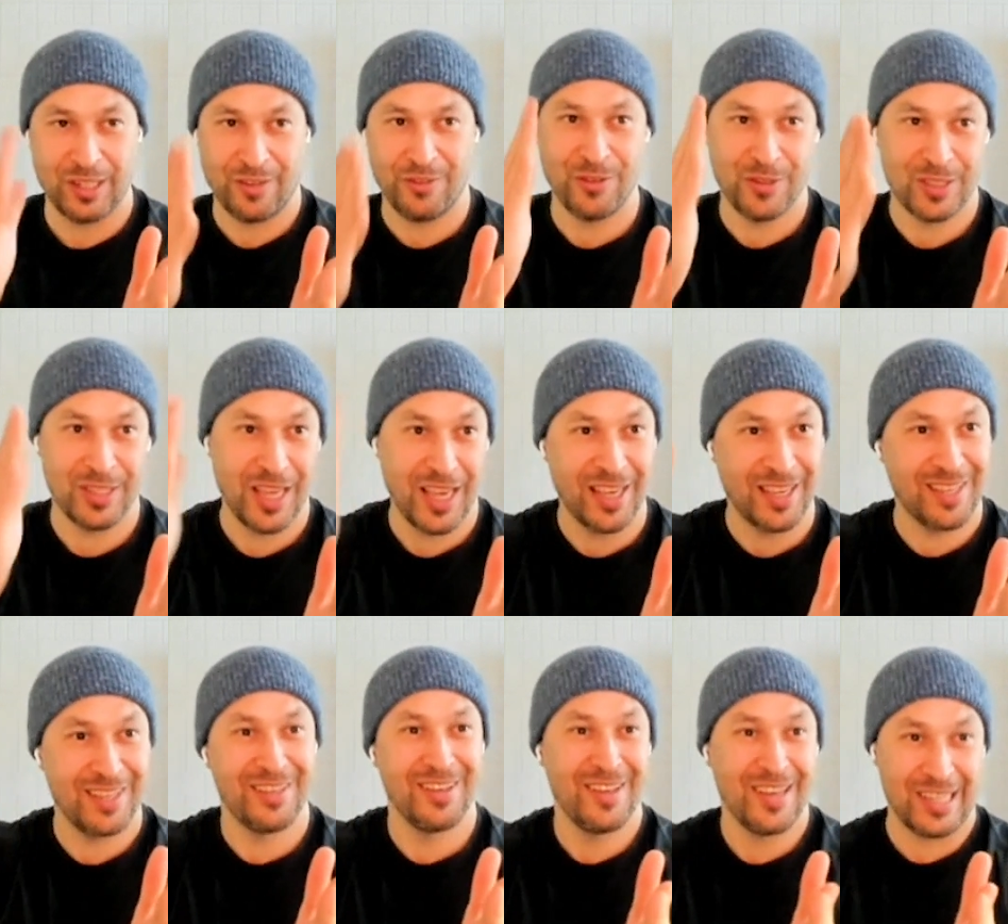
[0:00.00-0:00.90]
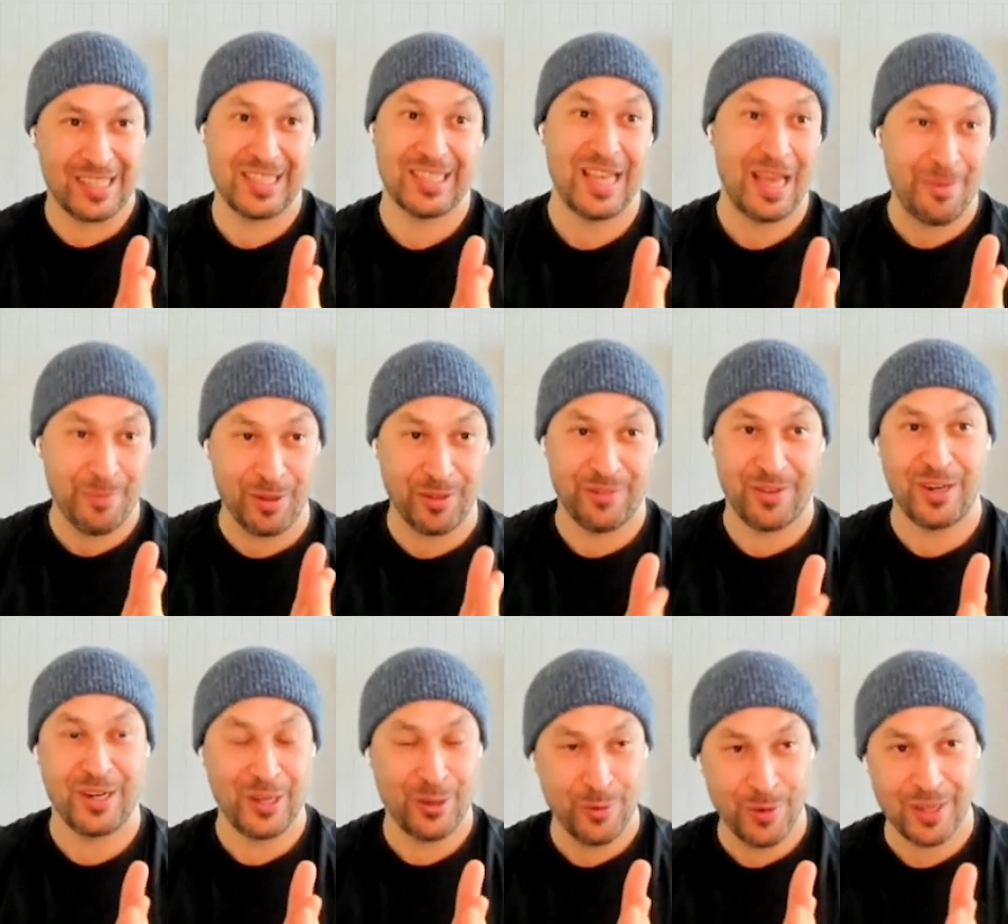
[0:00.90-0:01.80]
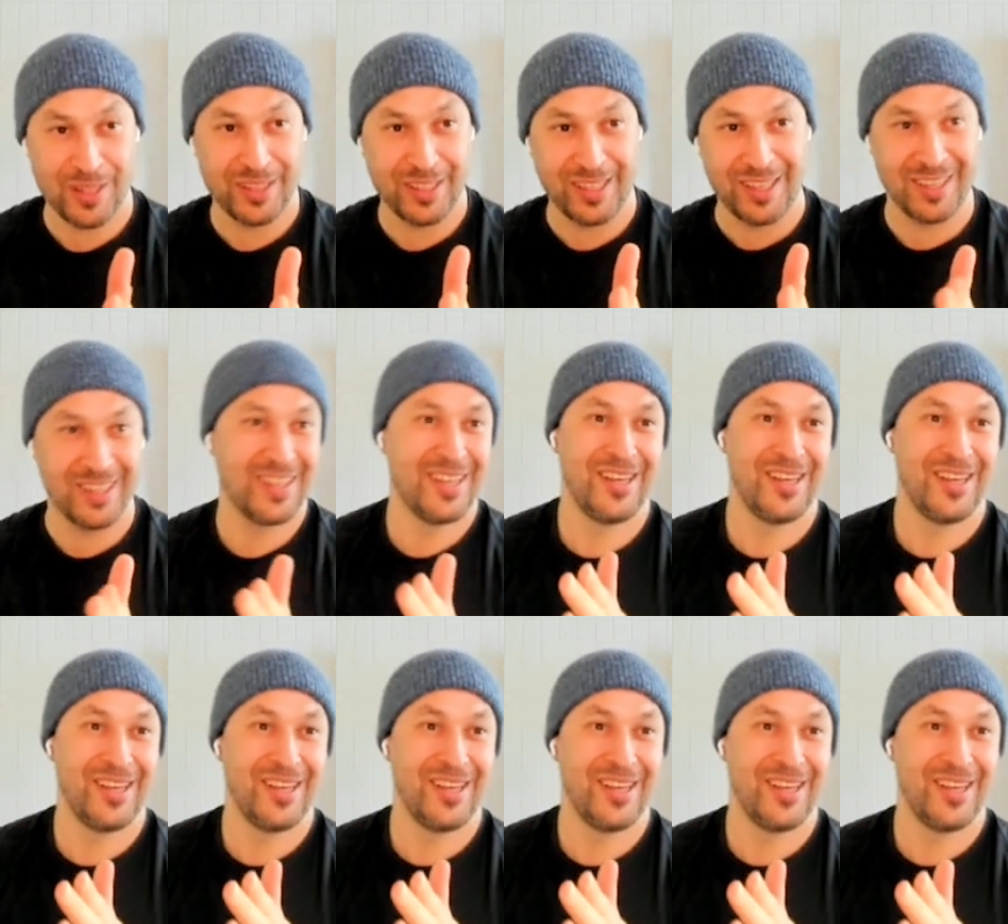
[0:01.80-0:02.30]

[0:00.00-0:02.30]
If you take a sample very quickly,